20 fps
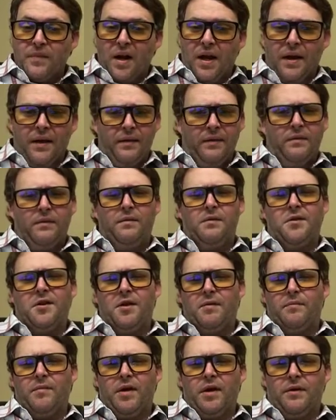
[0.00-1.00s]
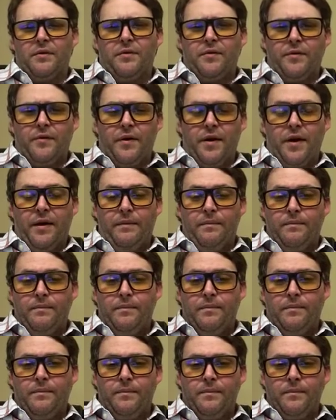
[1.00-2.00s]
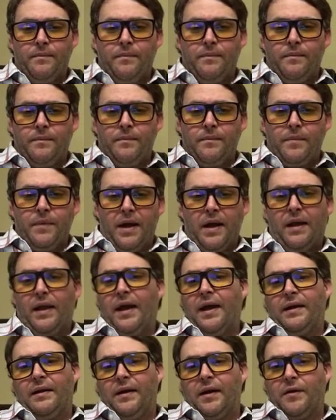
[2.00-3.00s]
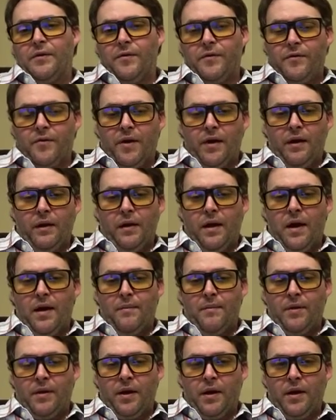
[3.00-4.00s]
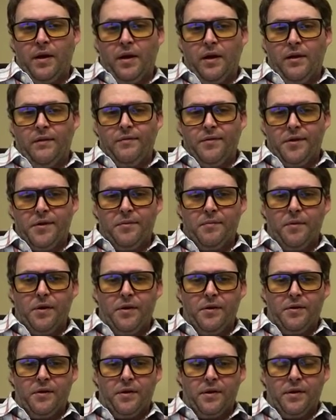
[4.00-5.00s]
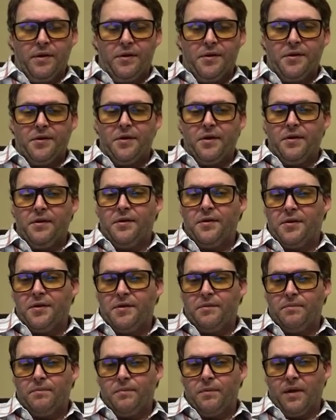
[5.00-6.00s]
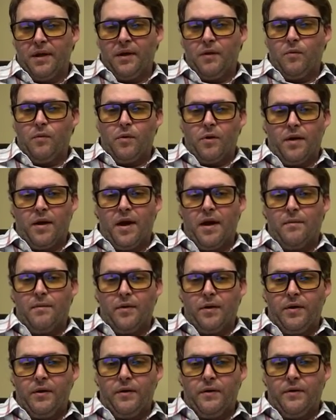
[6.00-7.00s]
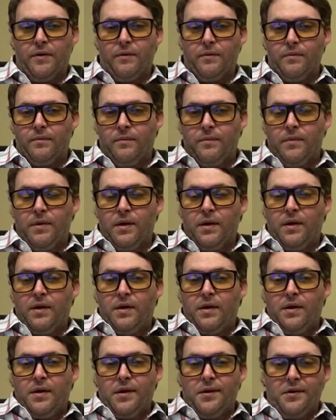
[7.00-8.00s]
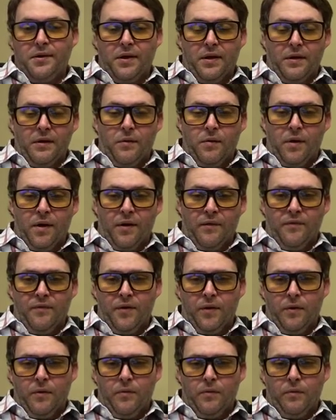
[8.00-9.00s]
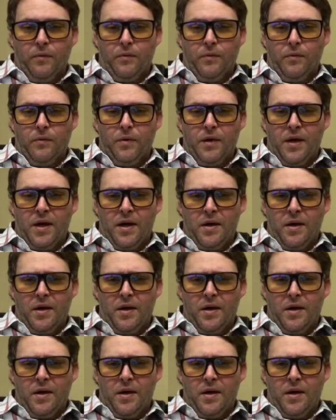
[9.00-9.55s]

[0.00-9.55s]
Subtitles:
And some Dr. Dre. I like Dr. Dre a lot, but not all of his music is like workout material. He's got quite a few,